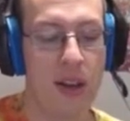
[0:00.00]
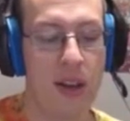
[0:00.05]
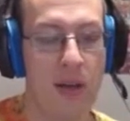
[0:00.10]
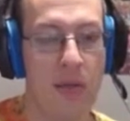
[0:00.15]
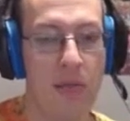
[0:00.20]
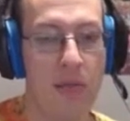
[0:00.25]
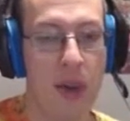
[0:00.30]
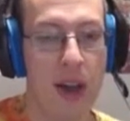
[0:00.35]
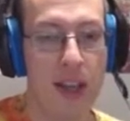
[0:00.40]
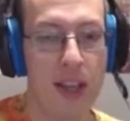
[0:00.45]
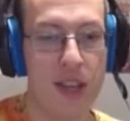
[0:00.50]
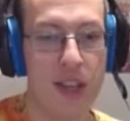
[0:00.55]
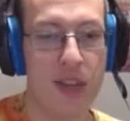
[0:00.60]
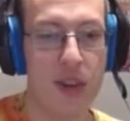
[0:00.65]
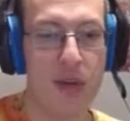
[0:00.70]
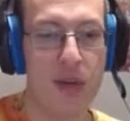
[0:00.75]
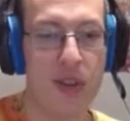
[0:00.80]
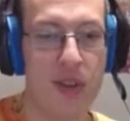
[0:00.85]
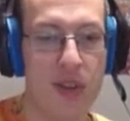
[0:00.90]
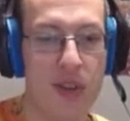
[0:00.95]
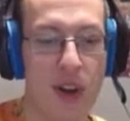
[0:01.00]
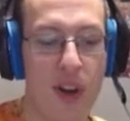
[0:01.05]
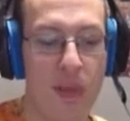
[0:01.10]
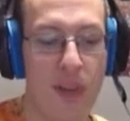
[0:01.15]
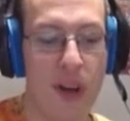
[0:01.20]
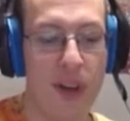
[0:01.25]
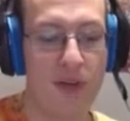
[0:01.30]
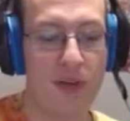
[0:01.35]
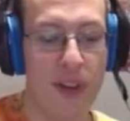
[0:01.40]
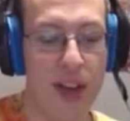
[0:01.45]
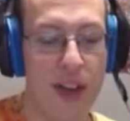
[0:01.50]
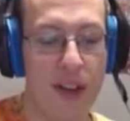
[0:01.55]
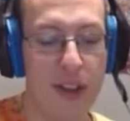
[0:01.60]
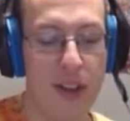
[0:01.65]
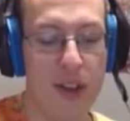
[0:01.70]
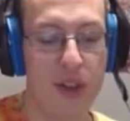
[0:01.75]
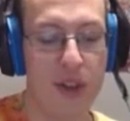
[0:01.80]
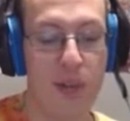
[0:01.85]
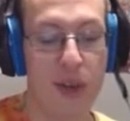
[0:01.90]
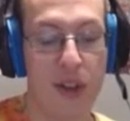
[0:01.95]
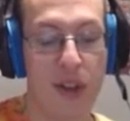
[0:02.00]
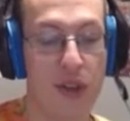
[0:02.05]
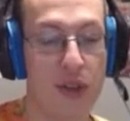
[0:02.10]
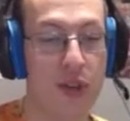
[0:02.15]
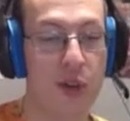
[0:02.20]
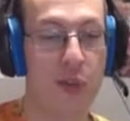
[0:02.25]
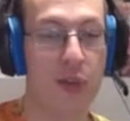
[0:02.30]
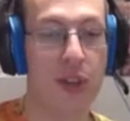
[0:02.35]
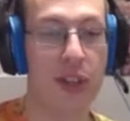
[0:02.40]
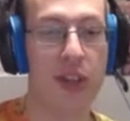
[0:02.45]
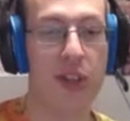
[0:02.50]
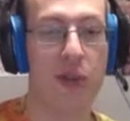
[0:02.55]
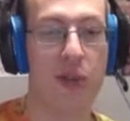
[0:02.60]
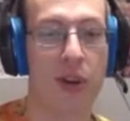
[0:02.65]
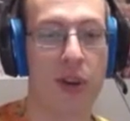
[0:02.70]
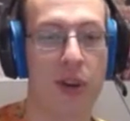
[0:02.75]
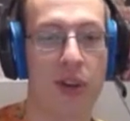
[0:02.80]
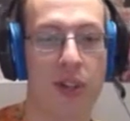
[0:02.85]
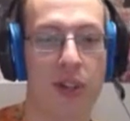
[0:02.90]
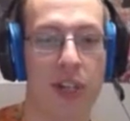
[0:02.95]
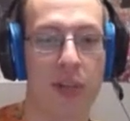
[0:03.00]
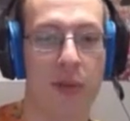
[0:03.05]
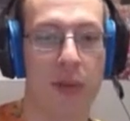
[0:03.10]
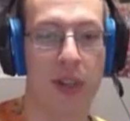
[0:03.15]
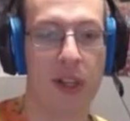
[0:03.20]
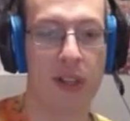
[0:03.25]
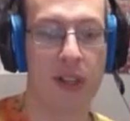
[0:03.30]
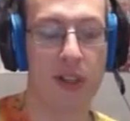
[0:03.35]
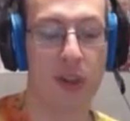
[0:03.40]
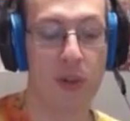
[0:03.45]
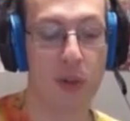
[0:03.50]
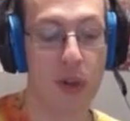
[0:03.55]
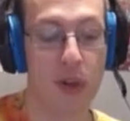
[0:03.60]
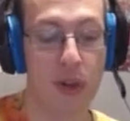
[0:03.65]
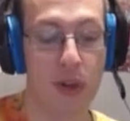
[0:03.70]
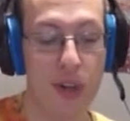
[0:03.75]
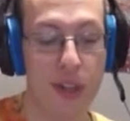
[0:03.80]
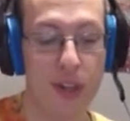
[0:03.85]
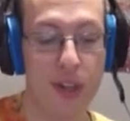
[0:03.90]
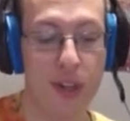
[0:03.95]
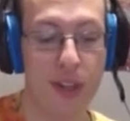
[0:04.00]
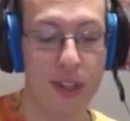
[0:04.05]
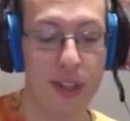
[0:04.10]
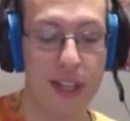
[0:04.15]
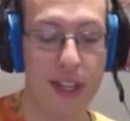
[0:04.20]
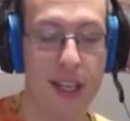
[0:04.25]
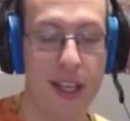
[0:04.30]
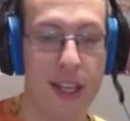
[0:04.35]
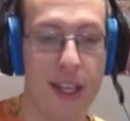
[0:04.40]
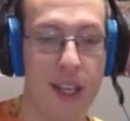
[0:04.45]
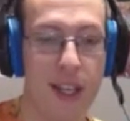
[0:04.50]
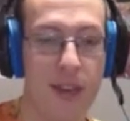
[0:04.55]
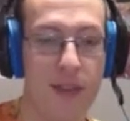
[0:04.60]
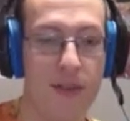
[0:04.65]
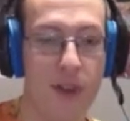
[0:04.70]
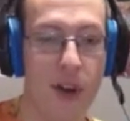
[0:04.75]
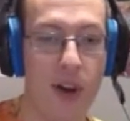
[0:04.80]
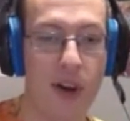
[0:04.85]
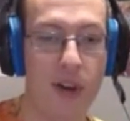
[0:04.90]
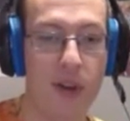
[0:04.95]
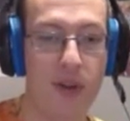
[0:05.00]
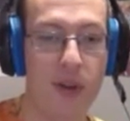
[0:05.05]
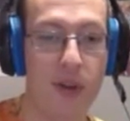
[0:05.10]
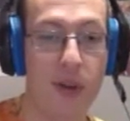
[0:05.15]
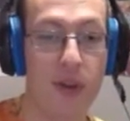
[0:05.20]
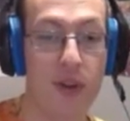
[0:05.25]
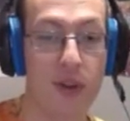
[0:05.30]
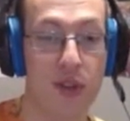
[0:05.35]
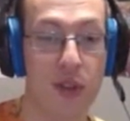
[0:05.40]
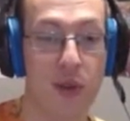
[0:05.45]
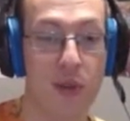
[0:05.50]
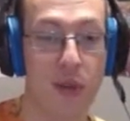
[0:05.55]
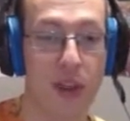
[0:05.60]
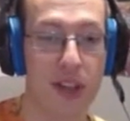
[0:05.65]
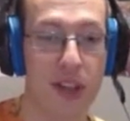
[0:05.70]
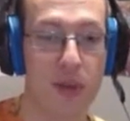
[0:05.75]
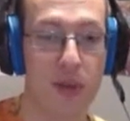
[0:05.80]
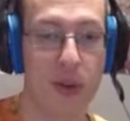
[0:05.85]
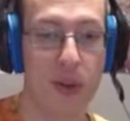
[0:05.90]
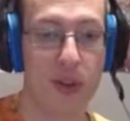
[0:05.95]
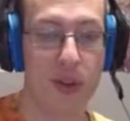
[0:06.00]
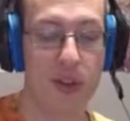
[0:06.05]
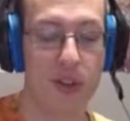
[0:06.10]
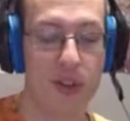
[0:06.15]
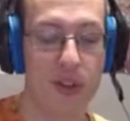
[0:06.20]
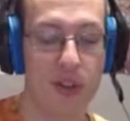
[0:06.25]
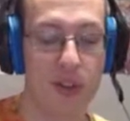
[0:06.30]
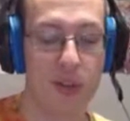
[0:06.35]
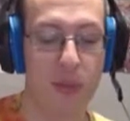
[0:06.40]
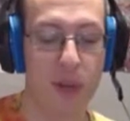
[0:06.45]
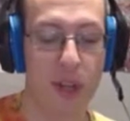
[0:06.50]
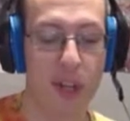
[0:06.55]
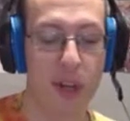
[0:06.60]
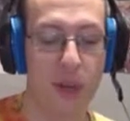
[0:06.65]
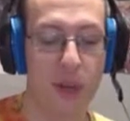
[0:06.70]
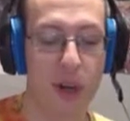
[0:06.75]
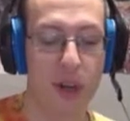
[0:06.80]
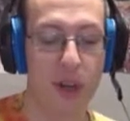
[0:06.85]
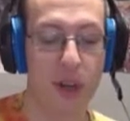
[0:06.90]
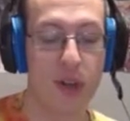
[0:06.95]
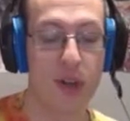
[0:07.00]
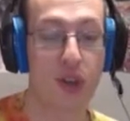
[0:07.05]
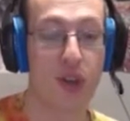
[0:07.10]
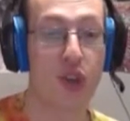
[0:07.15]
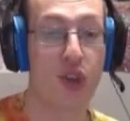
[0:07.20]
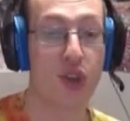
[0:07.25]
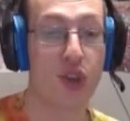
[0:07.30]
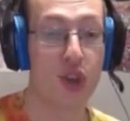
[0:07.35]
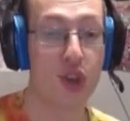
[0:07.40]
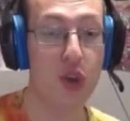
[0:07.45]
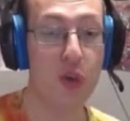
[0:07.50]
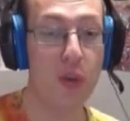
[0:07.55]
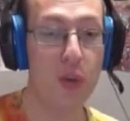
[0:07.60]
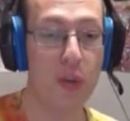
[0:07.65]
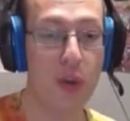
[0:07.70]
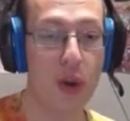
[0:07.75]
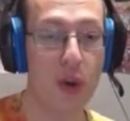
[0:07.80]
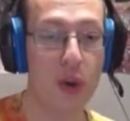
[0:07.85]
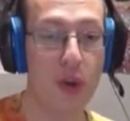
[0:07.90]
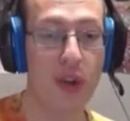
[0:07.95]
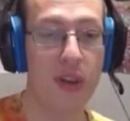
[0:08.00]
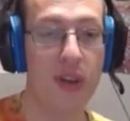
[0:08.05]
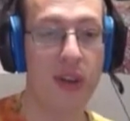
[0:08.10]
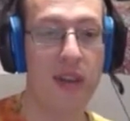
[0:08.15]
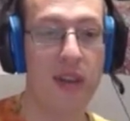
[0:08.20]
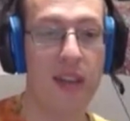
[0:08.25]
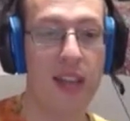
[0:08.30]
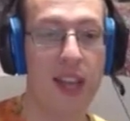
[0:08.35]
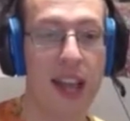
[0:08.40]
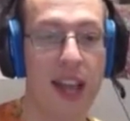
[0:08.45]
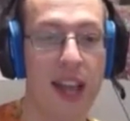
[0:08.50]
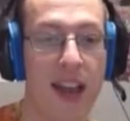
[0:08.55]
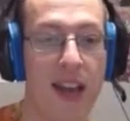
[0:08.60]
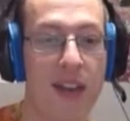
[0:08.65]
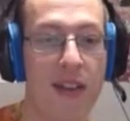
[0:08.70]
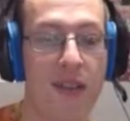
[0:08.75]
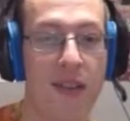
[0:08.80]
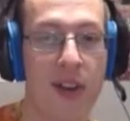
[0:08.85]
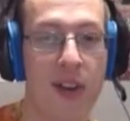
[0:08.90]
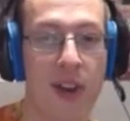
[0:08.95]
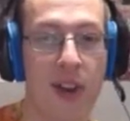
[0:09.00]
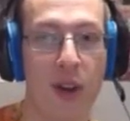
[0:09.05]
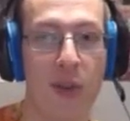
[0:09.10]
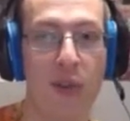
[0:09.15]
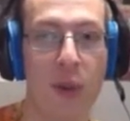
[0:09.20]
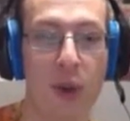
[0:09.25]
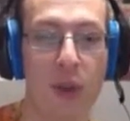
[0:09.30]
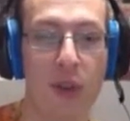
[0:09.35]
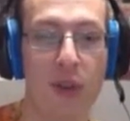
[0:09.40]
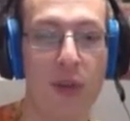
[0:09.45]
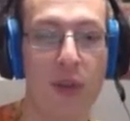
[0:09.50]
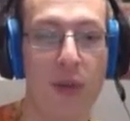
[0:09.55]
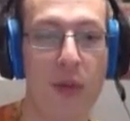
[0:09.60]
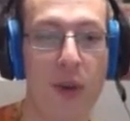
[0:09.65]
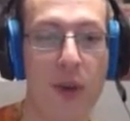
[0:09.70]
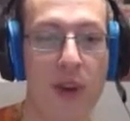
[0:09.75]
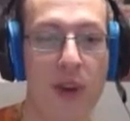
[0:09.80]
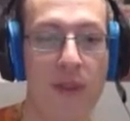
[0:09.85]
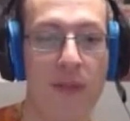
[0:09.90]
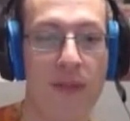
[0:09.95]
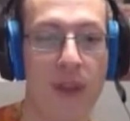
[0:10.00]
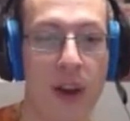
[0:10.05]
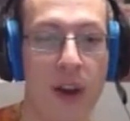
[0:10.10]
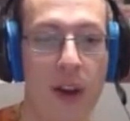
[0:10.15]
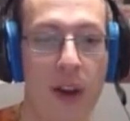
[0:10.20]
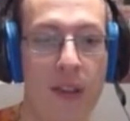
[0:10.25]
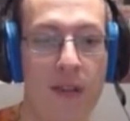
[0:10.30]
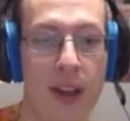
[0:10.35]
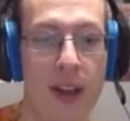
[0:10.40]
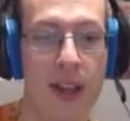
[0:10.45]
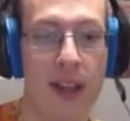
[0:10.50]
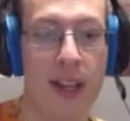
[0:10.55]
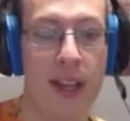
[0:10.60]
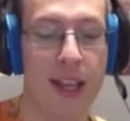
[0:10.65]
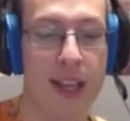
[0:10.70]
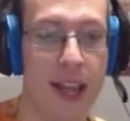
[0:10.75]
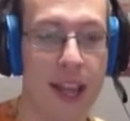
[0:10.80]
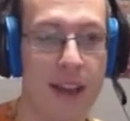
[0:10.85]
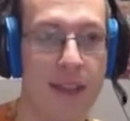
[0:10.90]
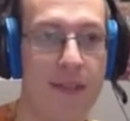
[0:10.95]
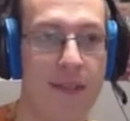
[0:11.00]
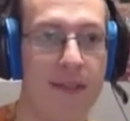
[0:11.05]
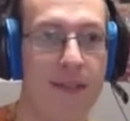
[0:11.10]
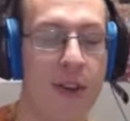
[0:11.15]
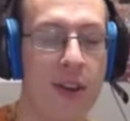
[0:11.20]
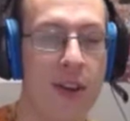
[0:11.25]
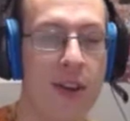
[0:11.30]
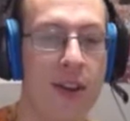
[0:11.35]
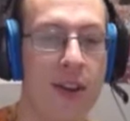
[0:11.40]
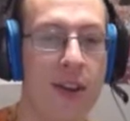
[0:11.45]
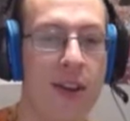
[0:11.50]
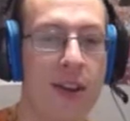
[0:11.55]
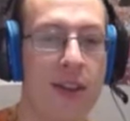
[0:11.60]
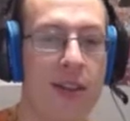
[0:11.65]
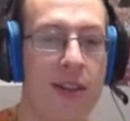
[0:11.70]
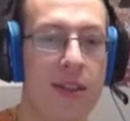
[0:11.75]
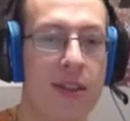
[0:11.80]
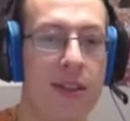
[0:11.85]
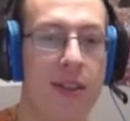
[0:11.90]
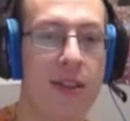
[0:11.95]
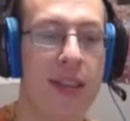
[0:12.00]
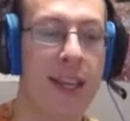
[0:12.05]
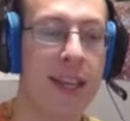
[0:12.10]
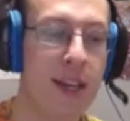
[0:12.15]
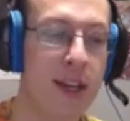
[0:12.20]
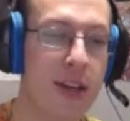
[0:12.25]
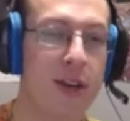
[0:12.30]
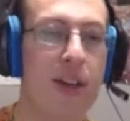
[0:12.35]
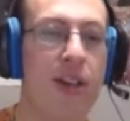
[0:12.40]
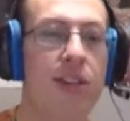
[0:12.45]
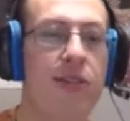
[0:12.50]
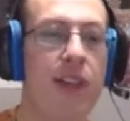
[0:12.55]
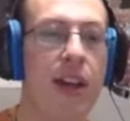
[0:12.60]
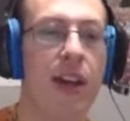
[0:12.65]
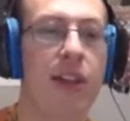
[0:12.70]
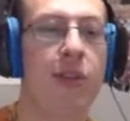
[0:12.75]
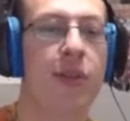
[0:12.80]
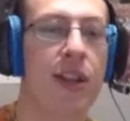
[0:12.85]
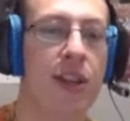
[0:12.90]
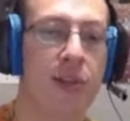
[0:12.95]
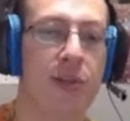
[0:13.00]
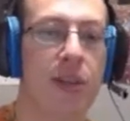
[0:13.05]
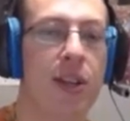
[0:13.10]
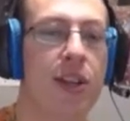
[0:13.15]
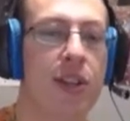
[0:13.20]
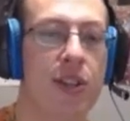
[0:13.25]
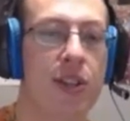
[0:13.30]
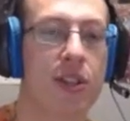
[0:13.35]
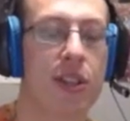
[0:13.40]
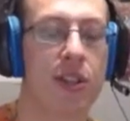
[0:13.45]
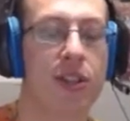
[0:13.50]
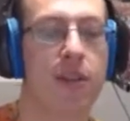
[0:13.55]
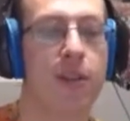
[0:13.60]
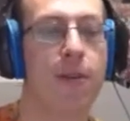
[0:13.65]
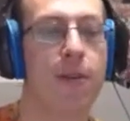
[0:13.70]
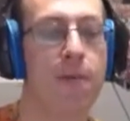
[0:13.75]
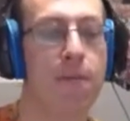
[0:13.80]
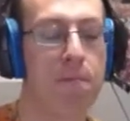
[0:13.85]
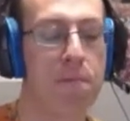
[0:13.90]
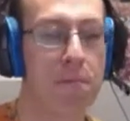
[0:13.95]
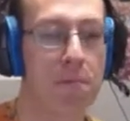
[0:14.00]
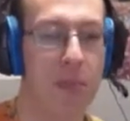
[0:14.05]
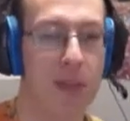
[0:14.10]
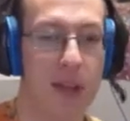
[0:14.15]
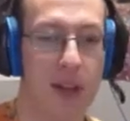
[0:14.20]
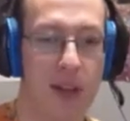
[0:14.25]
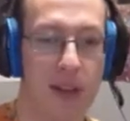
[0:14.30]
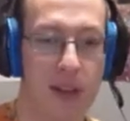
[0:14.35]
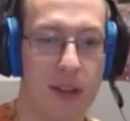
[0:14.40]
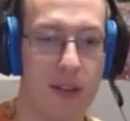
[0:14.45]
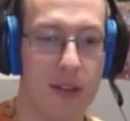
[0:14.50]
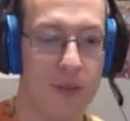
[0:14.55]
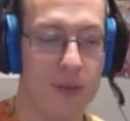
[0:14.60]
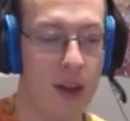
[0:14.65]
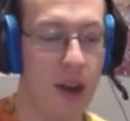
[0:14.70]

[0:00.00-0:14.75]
my cube is all about value, but there's no planeswalkers in it because there's more critical thinking involved when there's no planeswalkers. And planeswalkers are super broken, and most of them are have the increased value exponentially. So a